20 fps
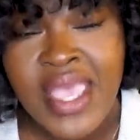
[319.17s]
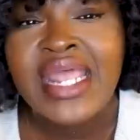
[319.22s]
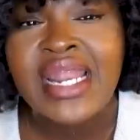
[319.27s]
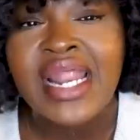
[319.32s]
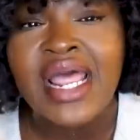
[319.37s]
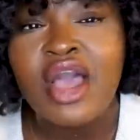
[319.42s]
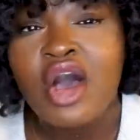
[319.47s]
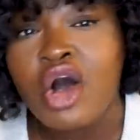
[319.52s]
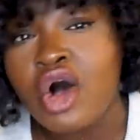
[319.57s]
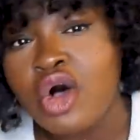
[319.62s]

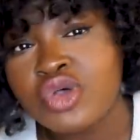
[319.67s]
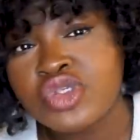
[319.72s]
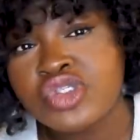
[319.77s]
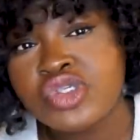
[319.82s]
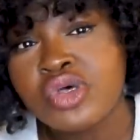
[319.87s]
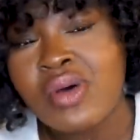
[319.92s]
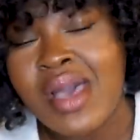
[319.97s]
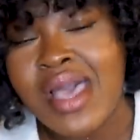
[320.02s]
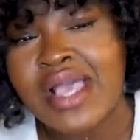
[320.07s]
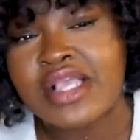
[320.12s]
And I
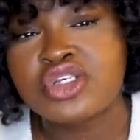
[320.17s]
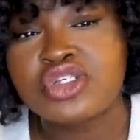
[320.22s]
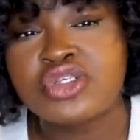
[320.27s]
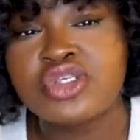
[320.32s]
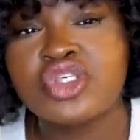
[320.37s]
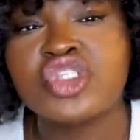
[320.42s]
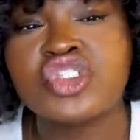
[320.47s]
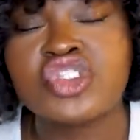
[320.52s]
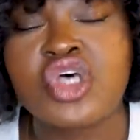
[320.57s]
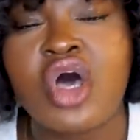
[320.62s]
also
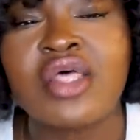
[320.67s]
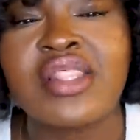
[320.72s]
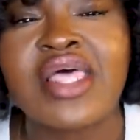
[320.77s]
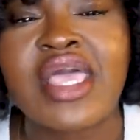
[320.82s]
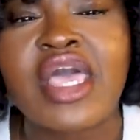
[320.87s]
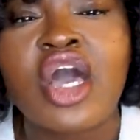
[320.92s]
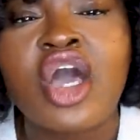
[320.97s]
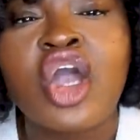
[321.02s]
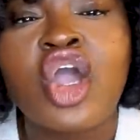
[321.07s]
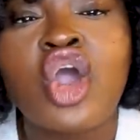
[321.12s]
actually saw
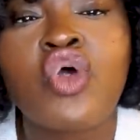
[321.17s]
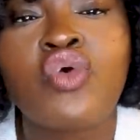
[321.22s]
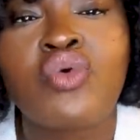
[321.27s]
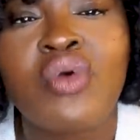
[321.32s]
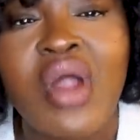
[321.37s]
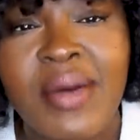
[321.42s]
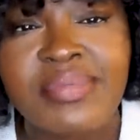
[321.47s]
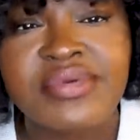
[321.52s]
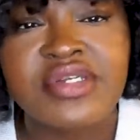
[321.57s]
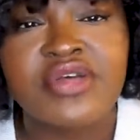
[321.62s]
like a
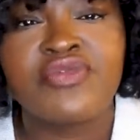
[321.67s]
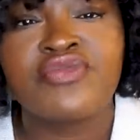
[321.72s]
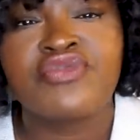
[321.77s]
cropped